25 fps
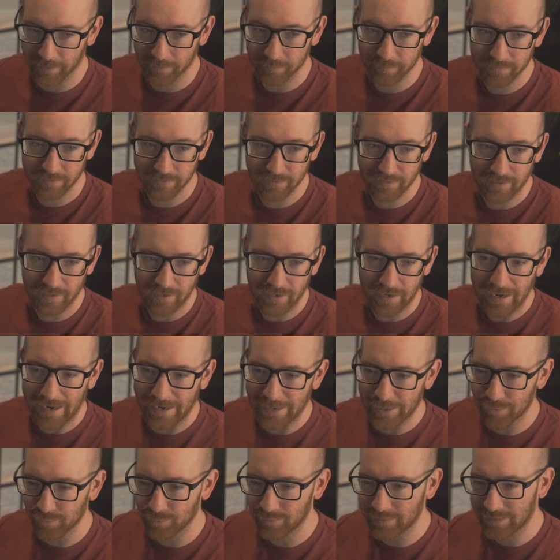up.
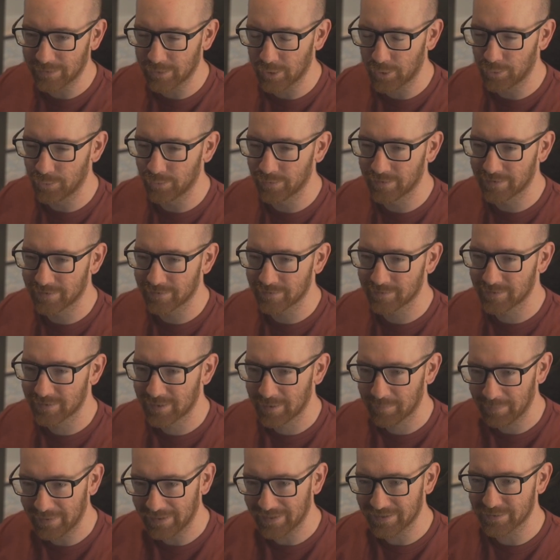I only know this
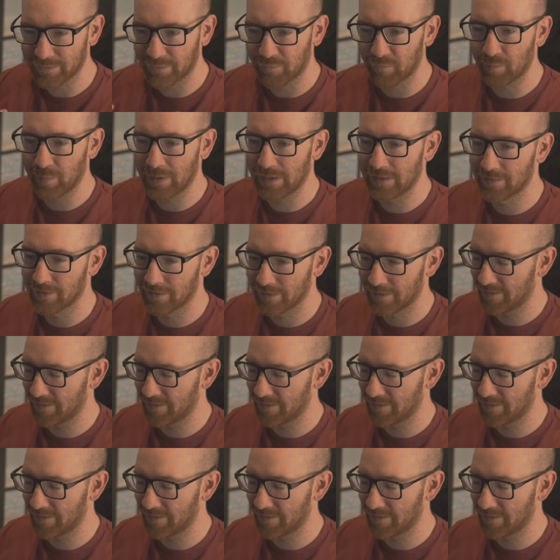because I've been